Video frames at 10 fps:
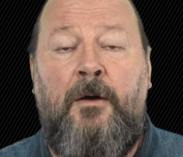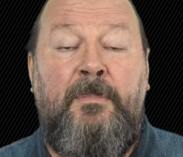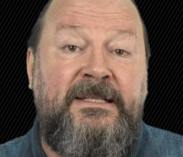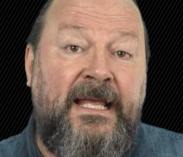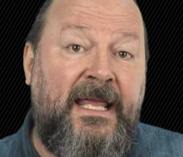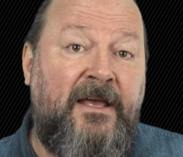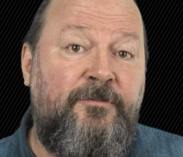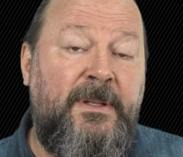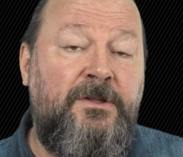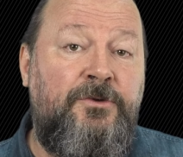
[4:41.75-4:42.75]
But they have
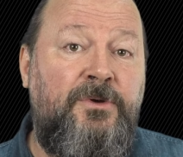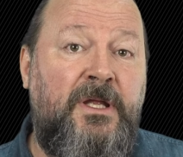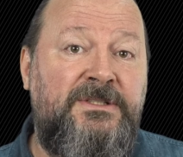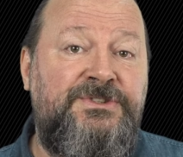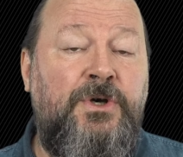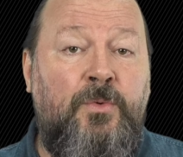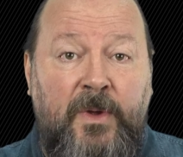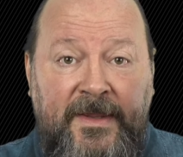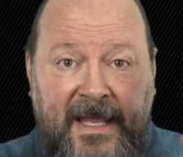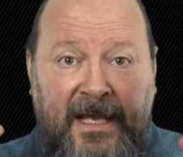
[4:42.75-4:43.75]
been doing so
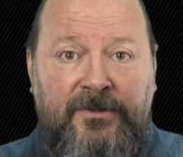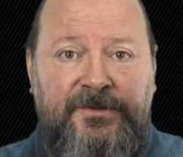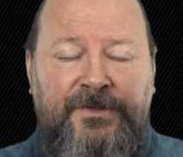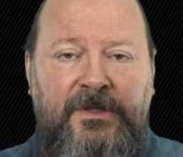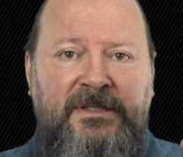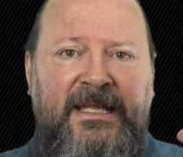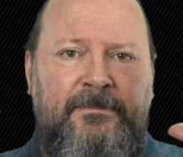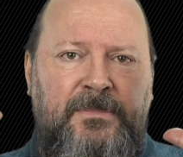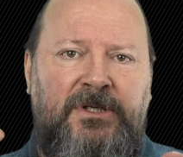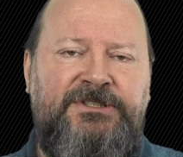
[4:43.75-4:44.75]
without the
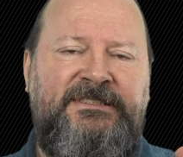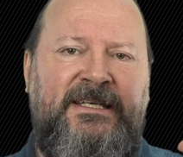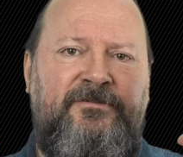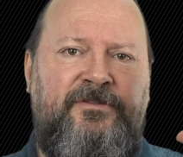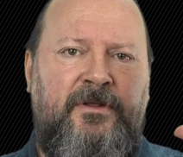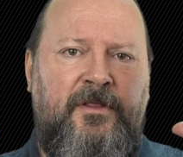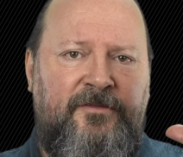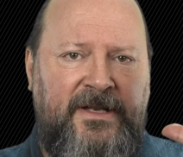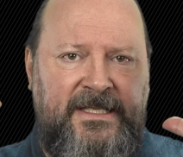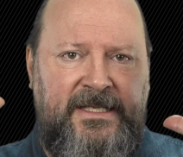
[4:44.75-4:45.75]
immersive
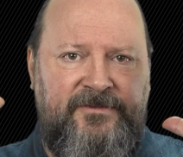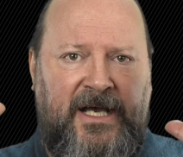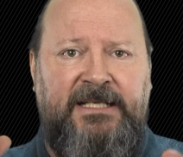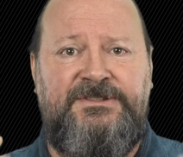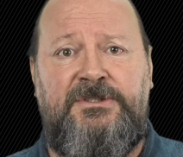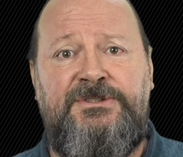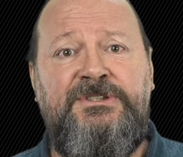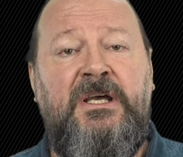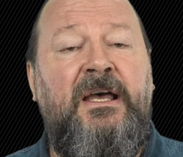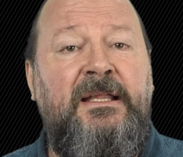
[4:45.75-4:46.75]
3D
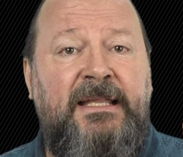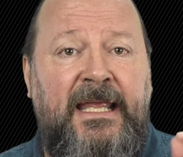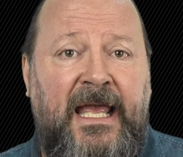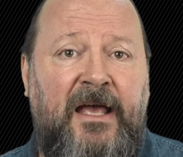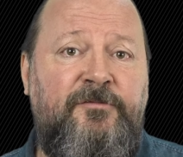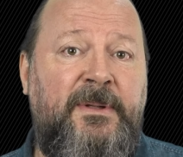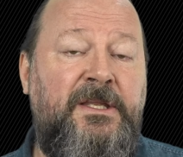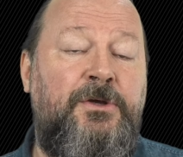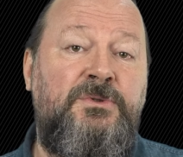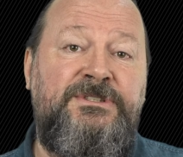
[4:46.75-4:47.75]
visors. They have
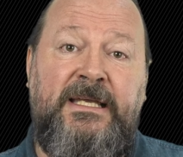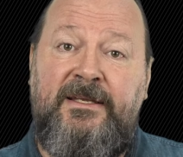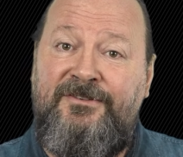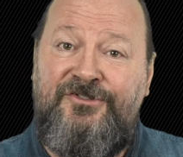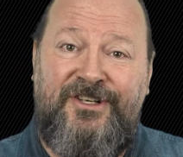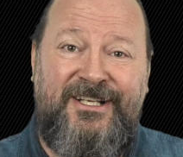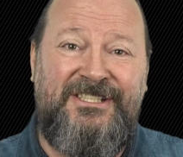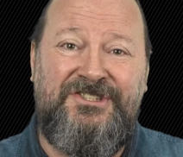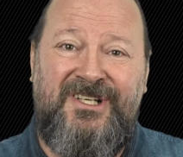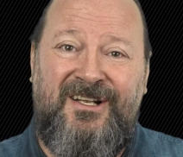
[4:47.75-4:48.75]
been using
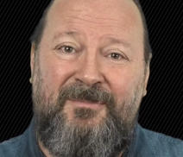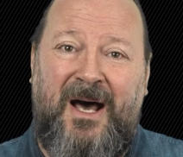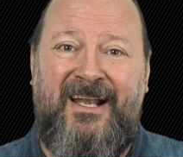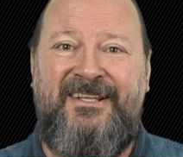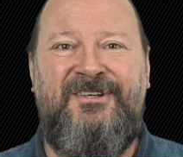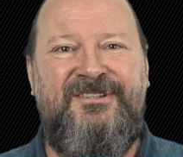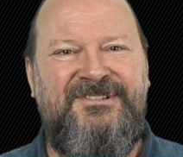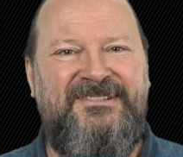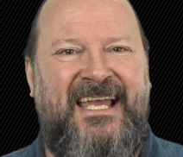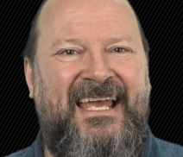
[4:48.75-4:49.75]
traditional
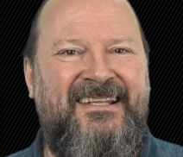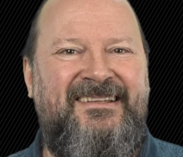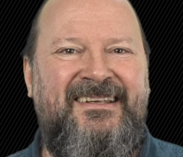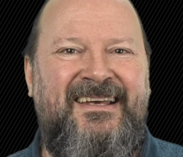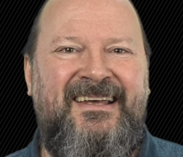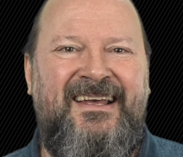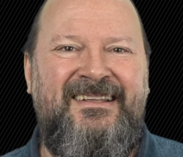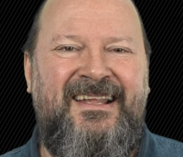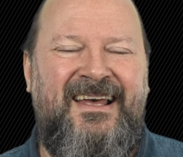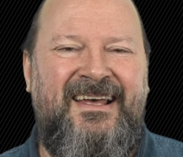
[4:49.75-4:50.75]
monitors and
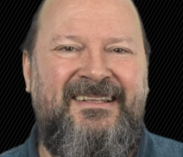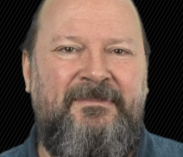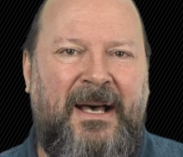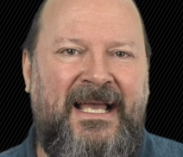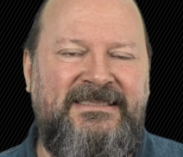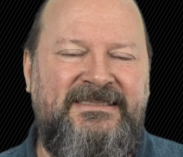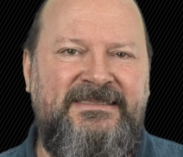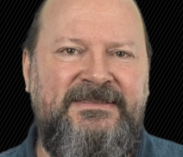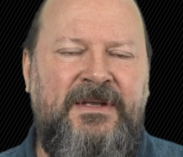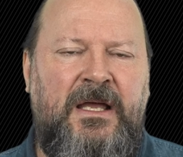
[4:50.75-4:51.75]
the mice.